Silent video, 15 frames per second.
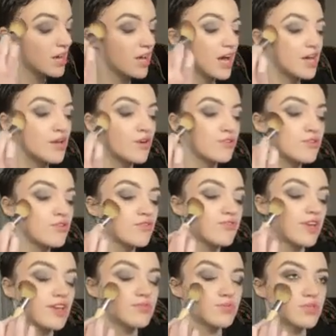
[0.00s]
I go through a
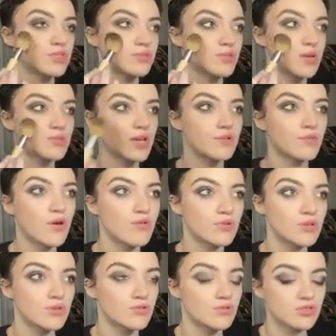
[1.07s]
phase where sometimes I won't
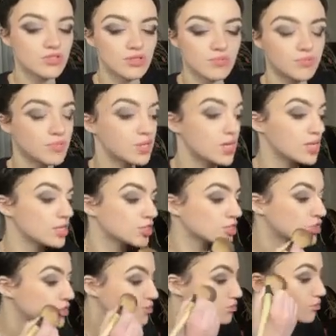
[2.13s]
use
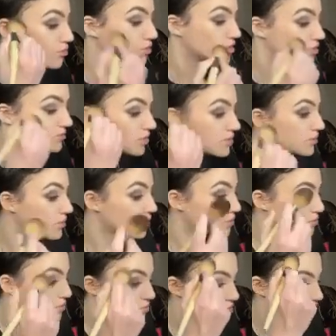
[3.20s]
blush or sometimes I
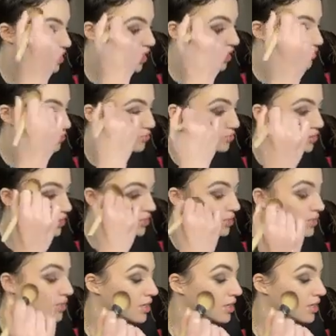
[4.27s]
won't use a contour,